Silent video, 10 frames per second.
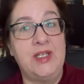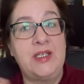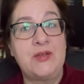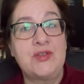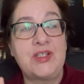and
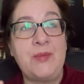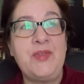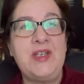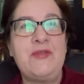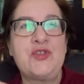it's
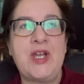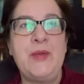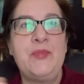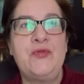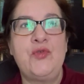something I've
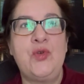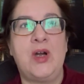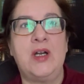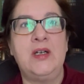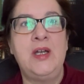tried
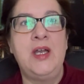before